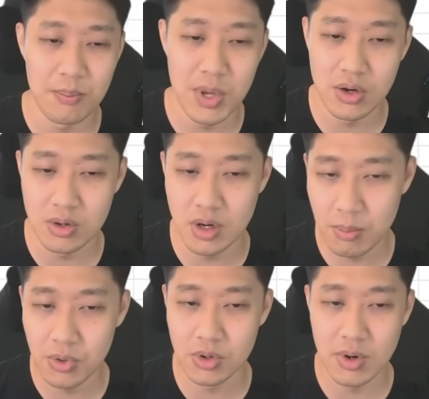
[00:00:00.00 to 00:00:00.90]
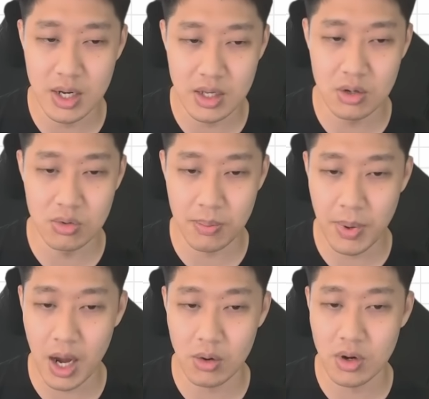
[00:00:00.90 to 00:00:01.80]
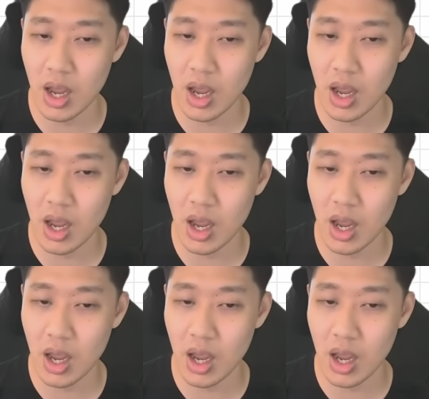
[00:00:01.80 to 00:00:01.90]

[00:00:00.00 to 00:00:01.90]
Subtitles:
bigger number right here with the power.